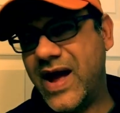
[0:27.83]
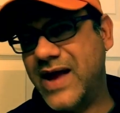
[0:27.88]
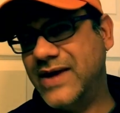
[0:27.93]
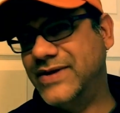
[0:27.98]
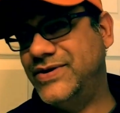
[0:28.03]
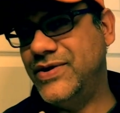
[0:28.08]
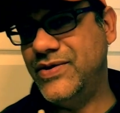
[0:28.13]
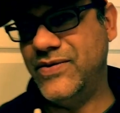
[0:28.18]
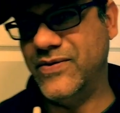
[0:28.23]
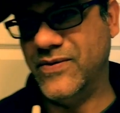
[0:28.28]
I
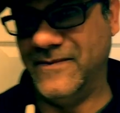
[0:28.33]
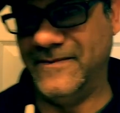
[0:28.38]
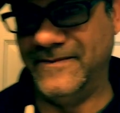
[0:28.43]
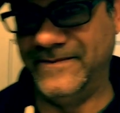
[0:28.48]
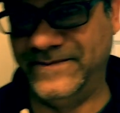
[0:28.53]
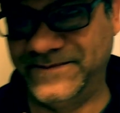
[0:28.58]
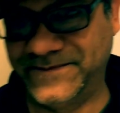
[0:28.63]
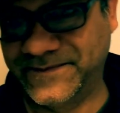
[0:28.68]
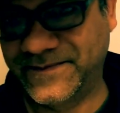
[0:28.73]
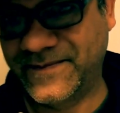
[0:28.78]
do,
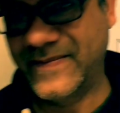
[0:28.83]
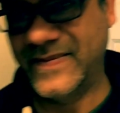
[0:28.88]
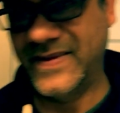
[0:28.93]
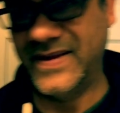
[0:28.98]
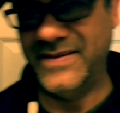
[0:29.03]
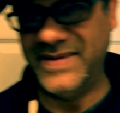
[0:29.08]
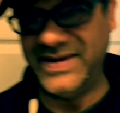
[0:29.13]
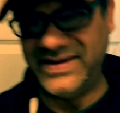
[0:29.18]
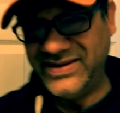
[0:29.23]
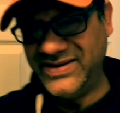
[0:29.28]

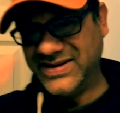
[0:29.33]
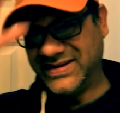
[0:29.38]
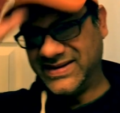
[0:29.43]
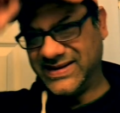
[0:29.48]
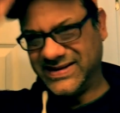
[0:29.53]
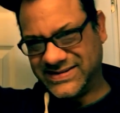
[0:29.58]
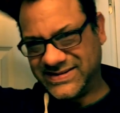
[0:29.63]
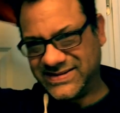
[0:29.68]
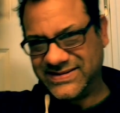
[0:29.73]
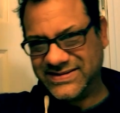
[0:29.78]
but look at
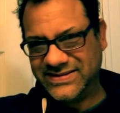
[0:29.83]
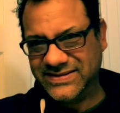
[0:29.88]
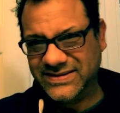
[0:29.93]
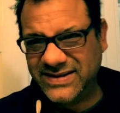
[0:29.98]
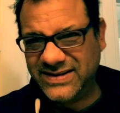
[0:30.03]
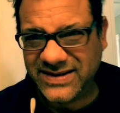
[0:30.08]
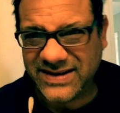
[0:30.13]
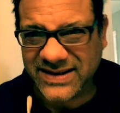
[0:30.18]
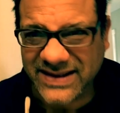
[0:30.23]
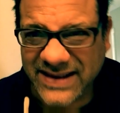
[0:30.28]
this.
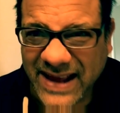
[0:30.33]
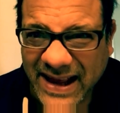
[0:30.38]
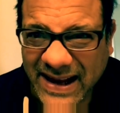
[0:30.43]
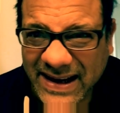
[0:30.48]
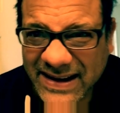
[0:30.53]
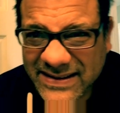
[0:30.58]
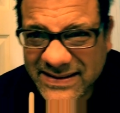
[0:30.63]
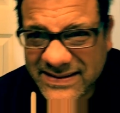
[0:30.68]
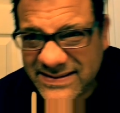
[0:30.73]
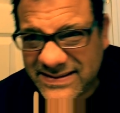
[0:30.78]
Look at that.
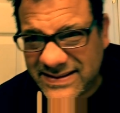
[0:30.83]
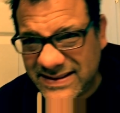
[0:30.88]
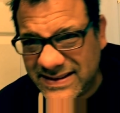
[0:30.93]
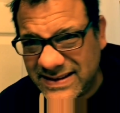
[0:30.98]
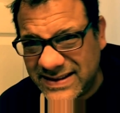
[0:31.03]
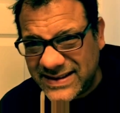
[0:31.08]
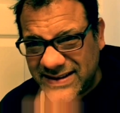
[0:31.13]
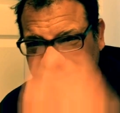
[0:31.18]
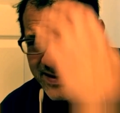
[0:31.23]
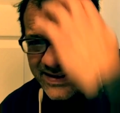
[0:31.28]

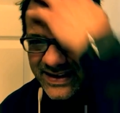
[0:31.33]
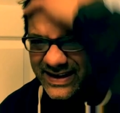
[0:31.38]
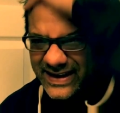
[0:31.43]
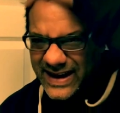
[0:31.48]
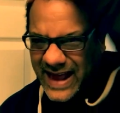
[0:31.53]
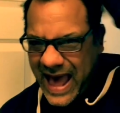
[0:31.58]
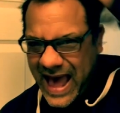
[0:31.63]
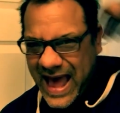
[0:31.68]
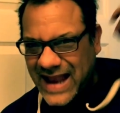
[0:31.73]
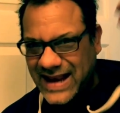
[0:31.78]
Look at
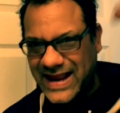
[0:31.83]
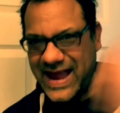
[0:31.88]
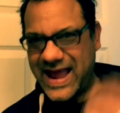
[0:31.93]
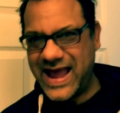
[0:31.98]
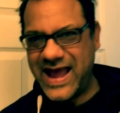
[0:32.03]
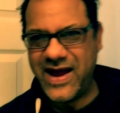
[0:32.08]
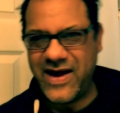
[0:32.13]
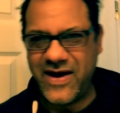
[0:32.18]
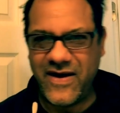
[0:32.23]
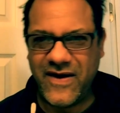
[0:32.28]
hat
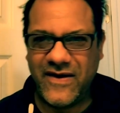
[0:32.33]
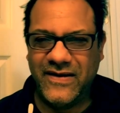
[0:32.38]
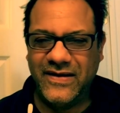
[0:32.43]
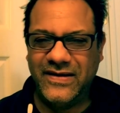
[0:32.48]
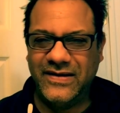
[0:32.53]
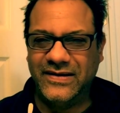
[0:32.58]
hair